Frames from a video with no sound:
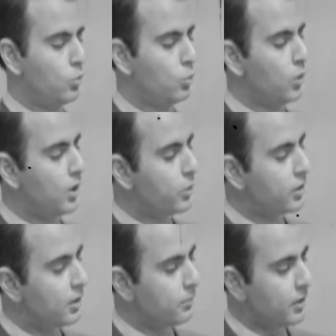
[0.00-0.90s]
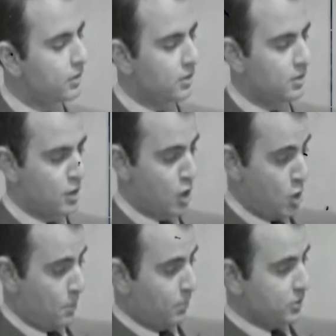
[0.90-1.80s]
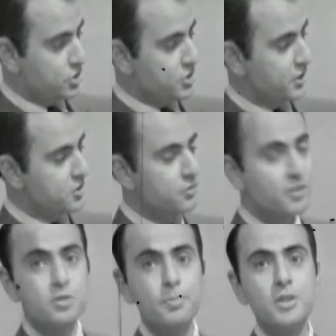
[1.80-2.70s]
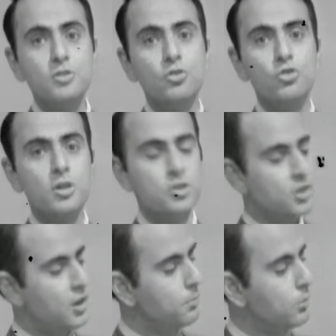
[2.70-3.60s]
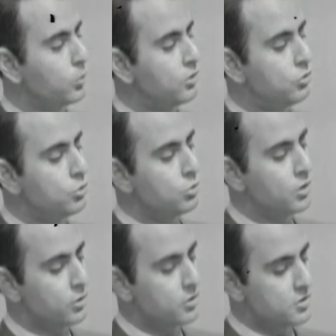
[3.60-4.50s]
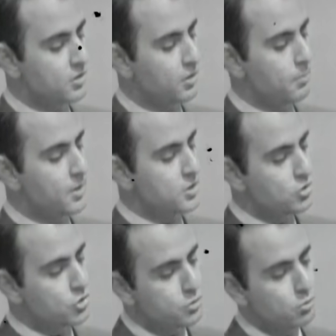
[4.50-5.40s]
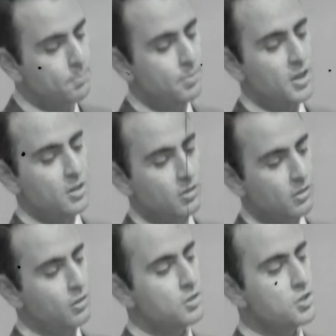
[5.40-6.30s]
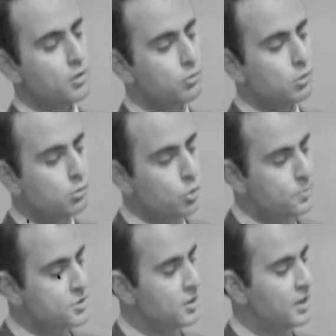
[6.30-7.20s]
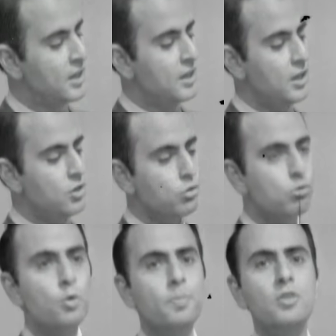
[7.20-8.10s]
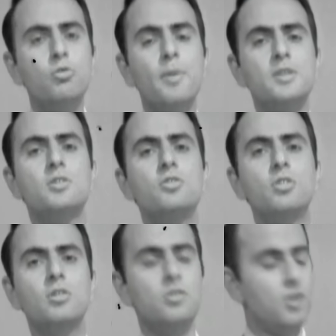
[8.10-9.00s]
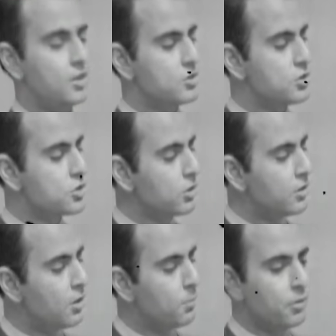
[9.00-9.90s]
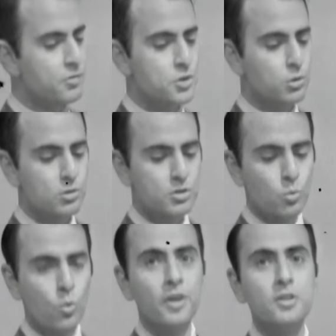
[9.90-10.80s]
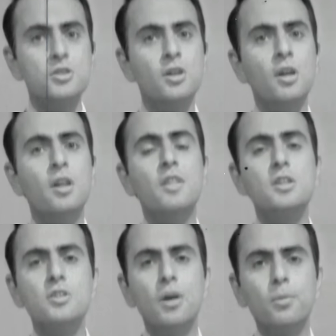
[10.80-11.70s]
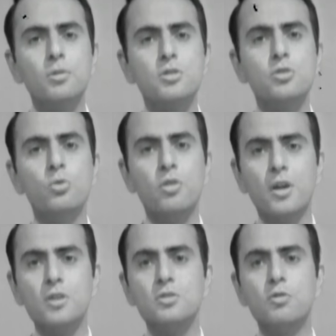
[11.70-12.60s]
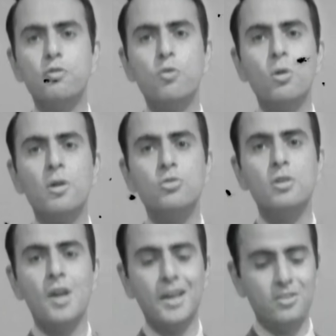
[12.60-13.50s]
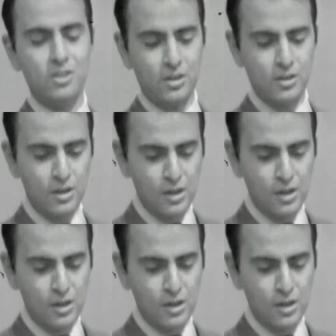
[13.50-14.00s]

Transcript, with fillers: Well, we can't make uh, much sense of this message just yet, but we do notice that the message is repeated in several groups. Each group, each message, contains a certain number of zeros and ones. This number is 2,419.